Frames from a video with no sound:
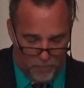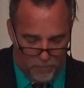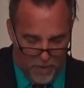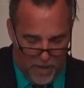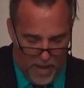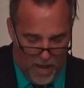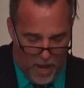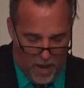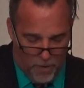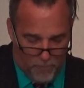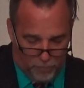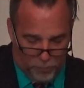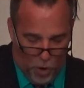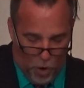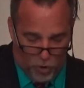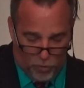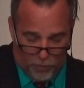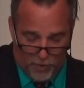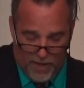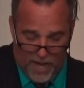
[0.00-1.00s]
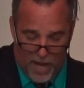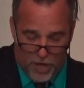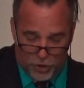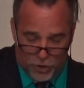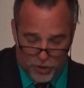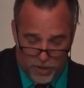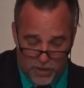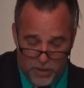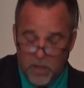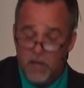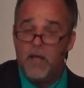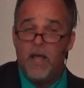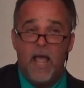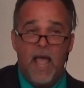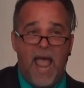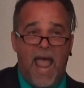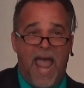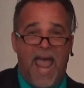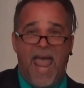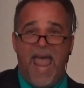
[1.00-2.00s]
procreation,
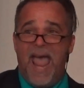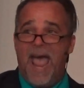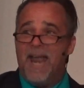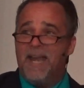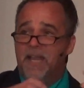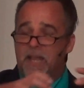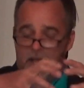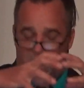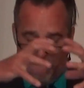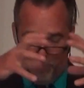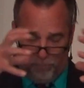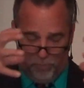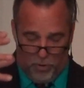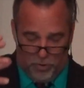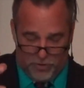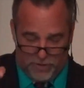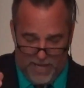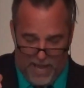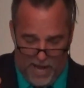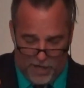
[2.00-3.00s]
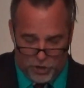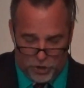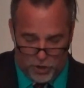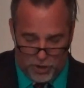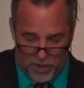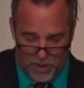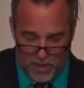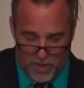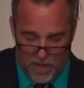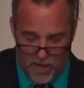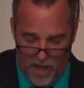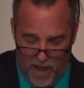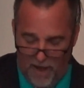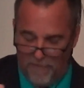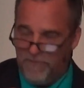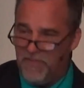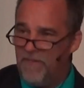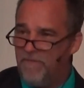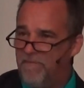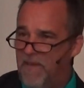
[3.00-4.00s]
and protection
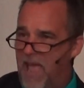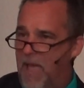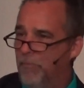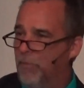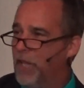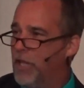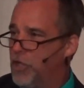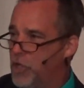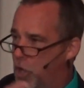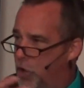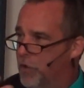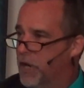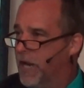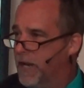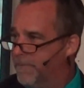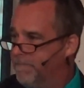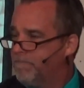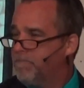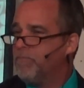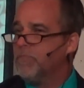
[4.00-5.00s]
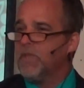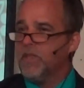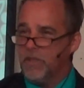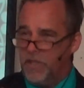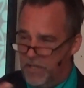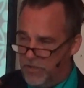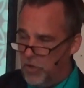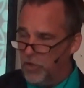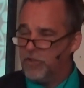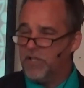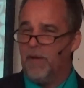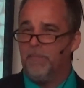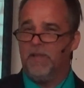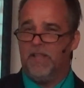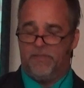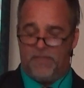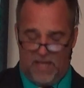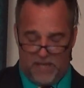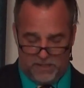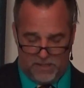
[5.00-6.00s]
of the family unit. These are some of
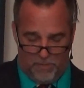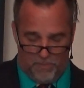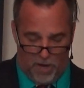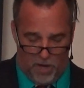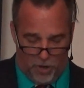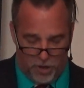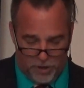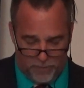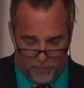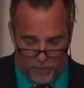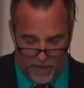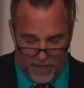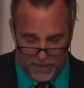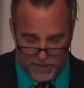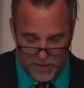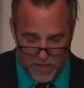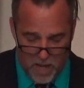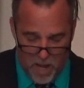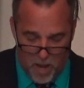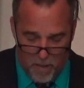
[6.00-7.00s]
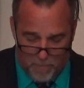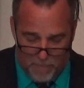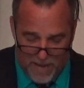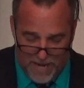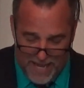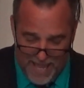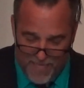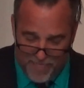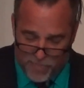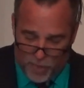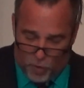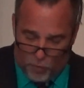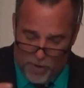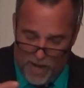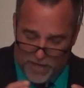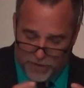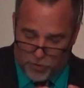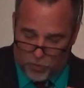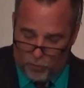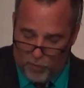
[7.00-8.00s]
the things that marriage brings. But in the
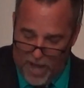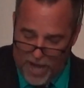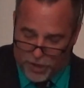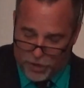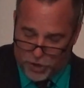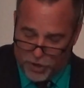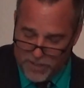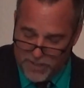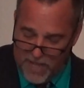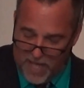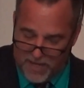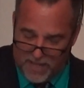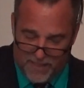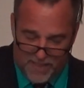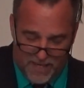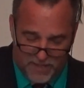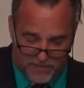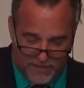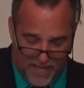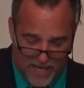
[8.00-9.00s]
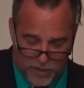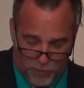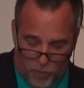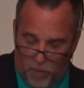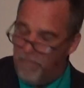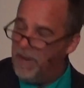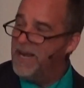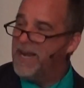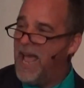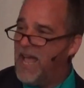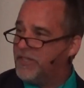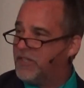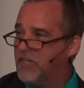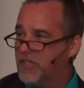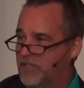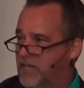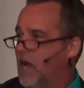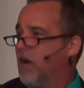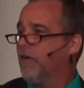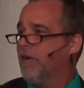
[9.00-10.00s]
resurrection, none of these things will be
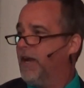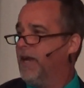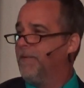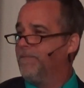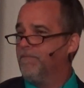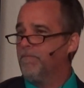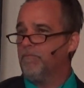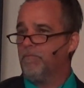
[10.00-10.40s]
necessary.